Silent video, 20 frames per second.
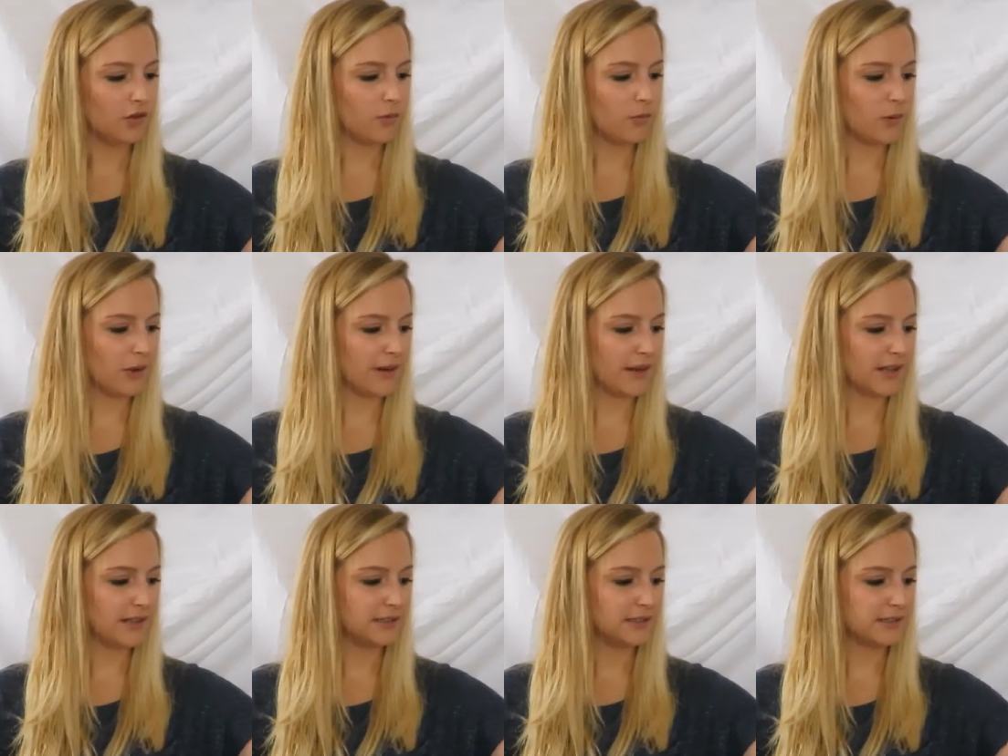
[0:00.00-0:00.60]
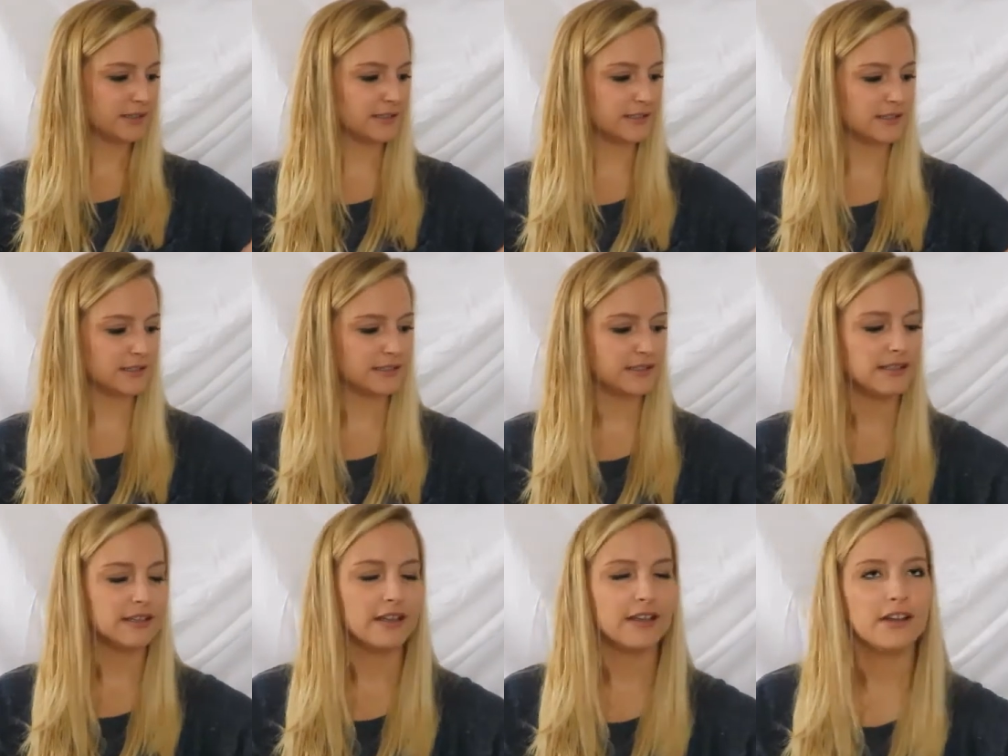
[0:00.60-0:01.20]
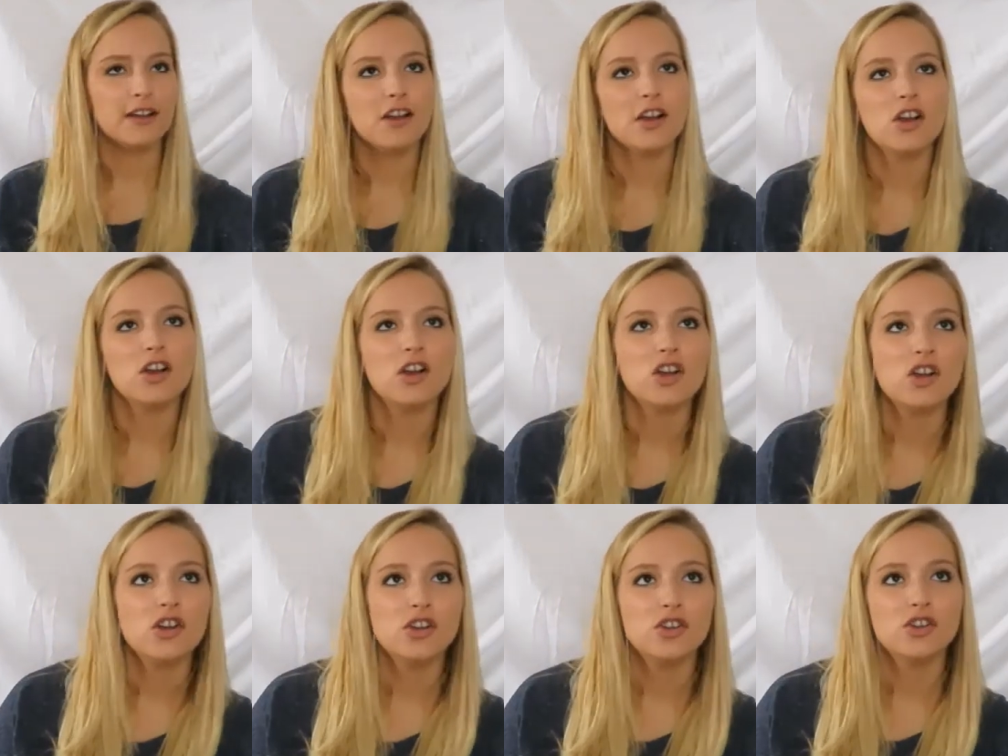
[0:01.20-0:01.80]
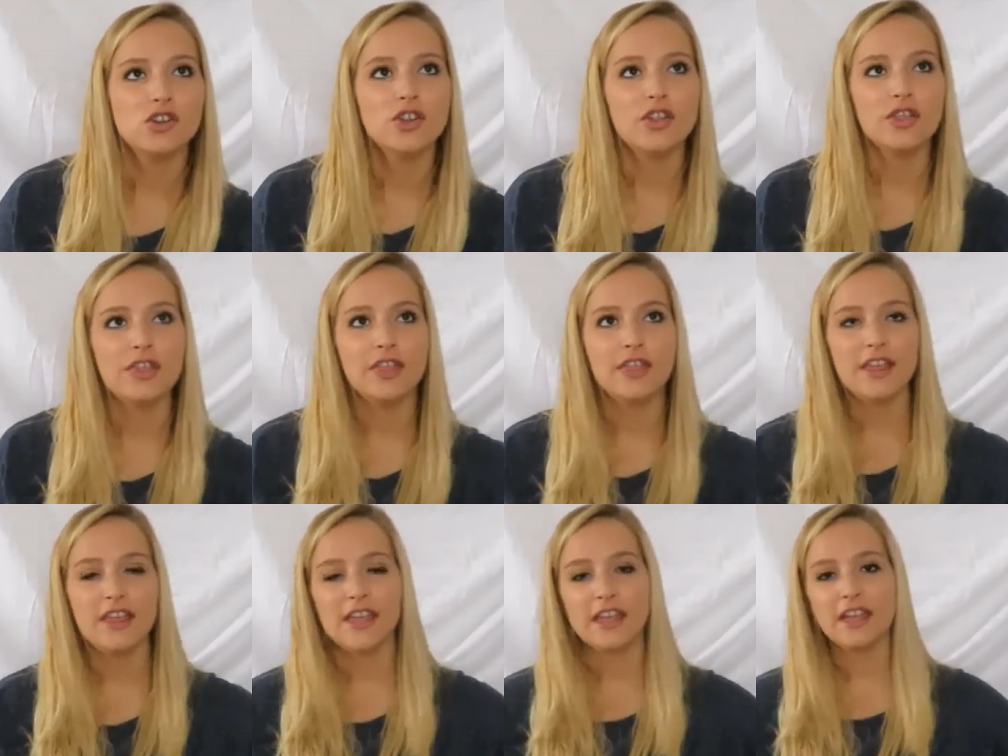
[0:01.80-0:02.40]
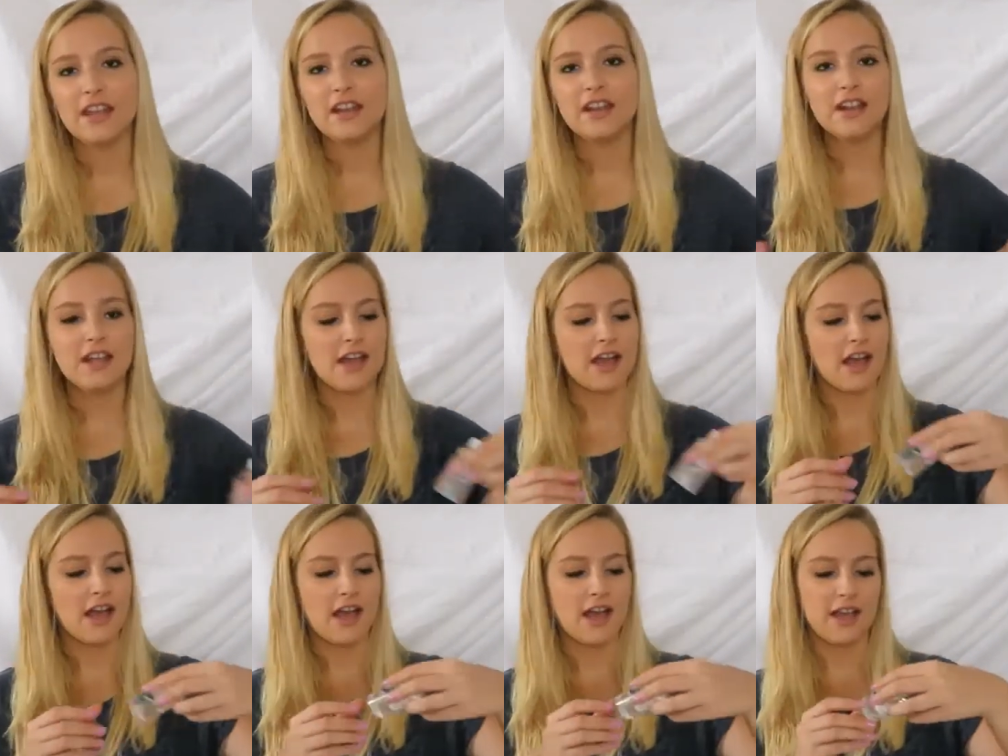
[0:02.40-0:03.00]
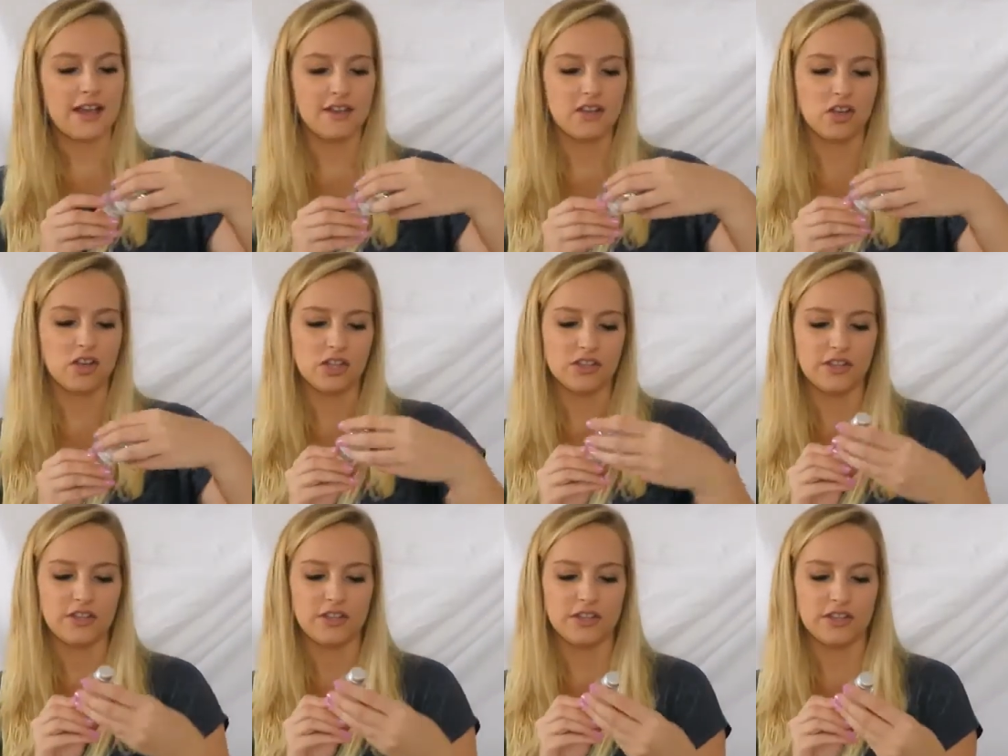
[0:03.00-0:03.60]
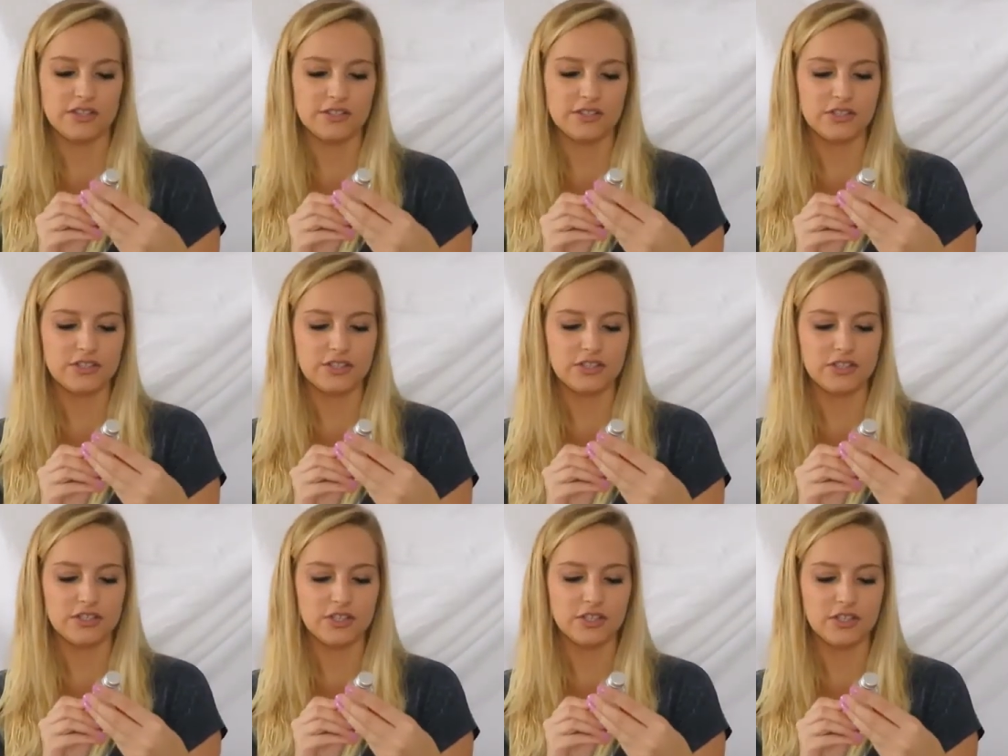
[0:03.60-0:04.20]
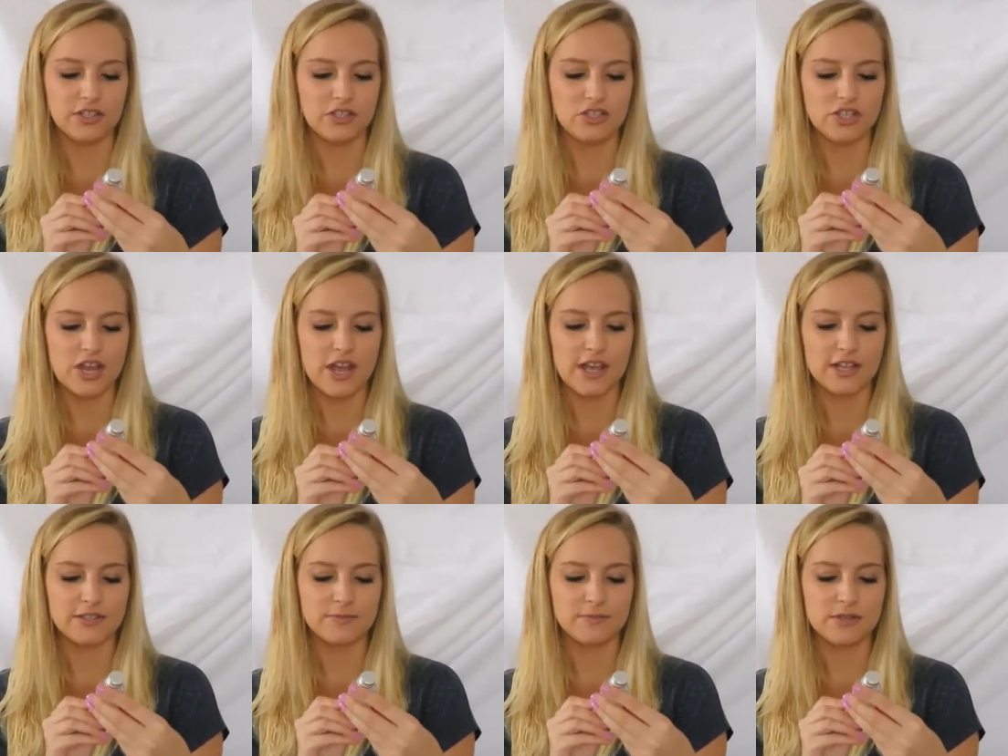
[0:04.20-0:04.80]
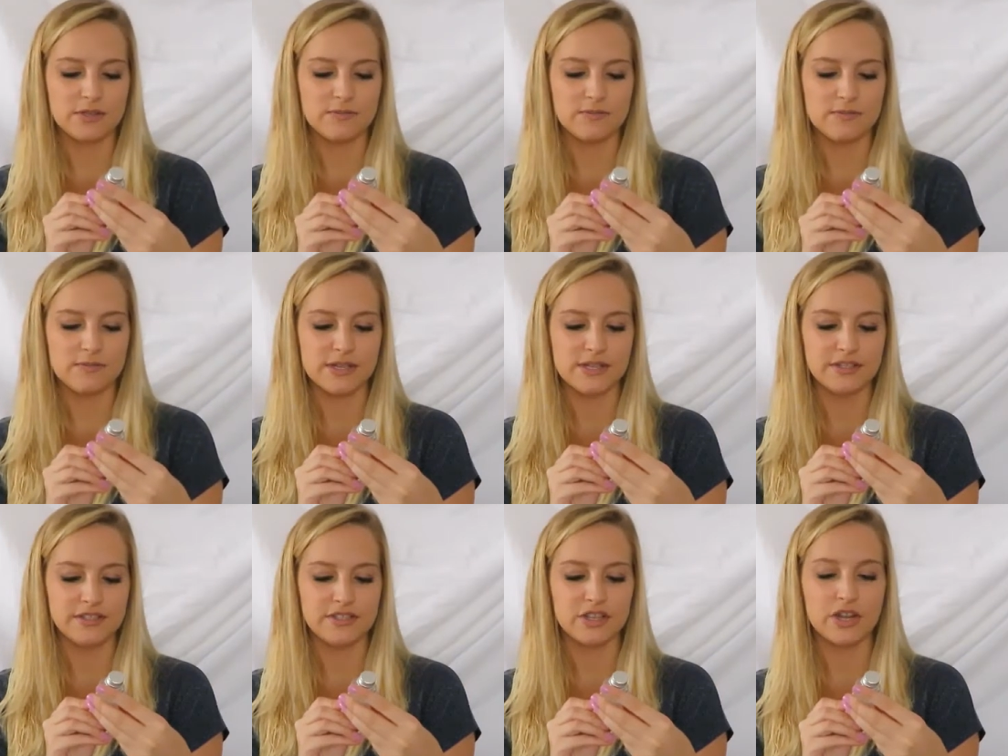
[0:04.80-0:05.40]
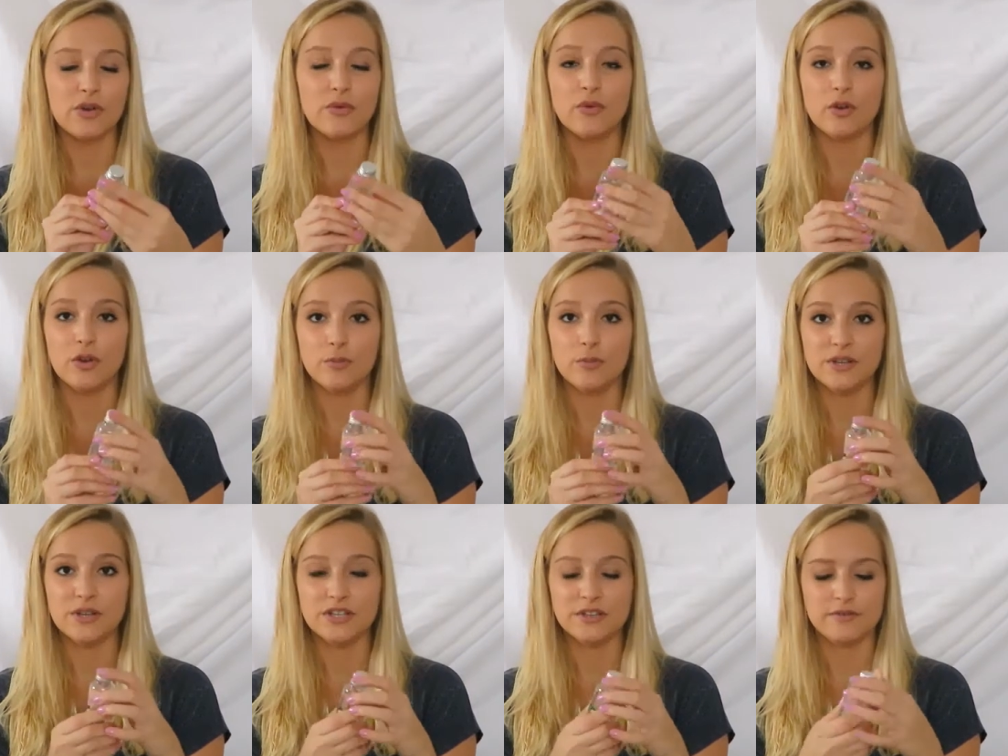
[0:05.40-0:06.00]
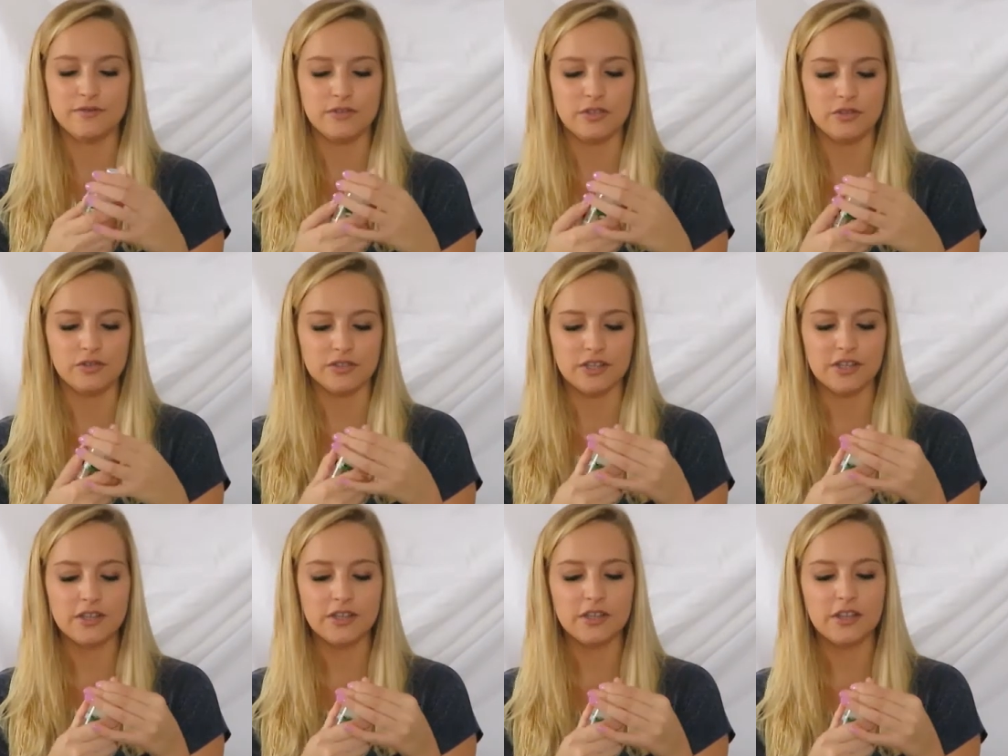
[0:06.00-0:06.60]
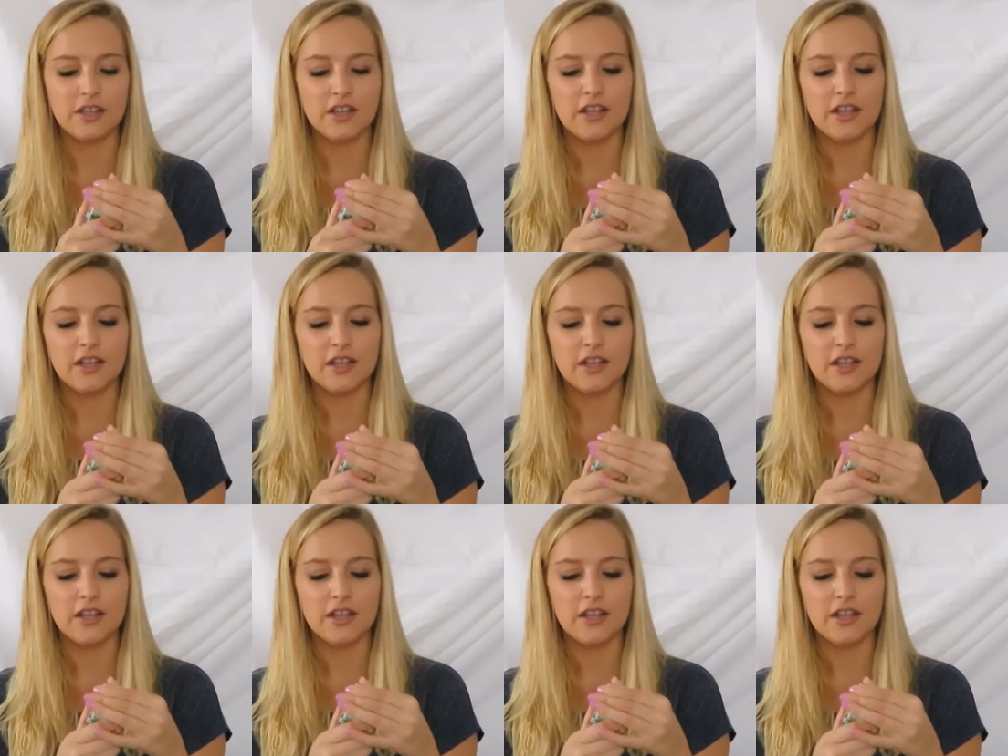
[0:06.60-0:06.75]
What else is in here? Oh, then I got this jasmine mint aroma diffuser.